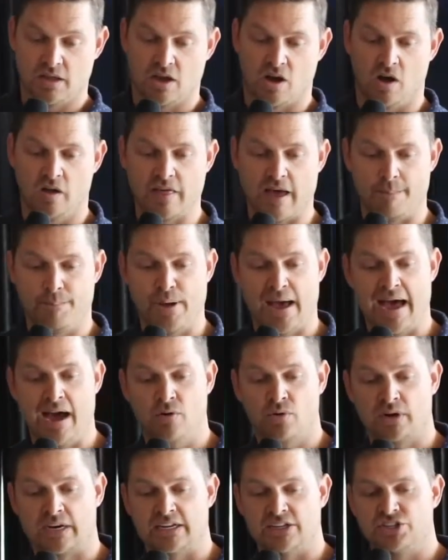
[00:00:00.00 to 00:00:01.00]
all that
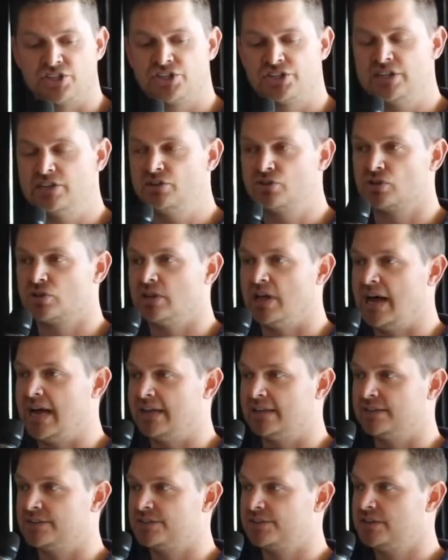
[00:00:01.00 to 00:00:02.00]
power gets
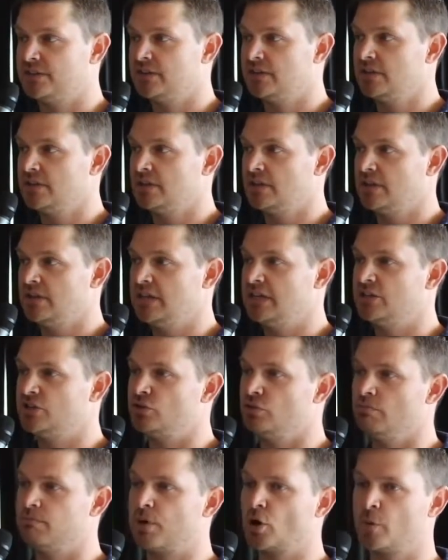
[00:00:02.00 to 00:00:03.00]
centralized
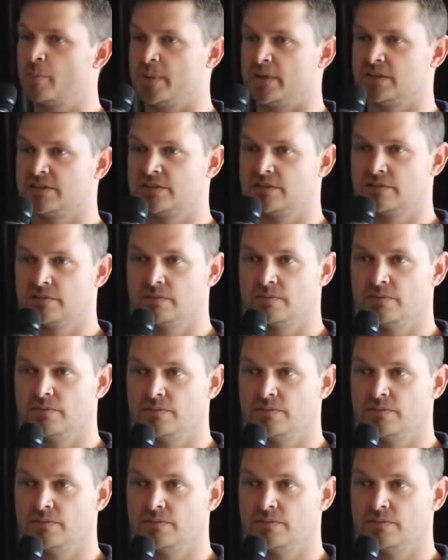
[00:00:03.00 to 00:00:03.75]
into purpose.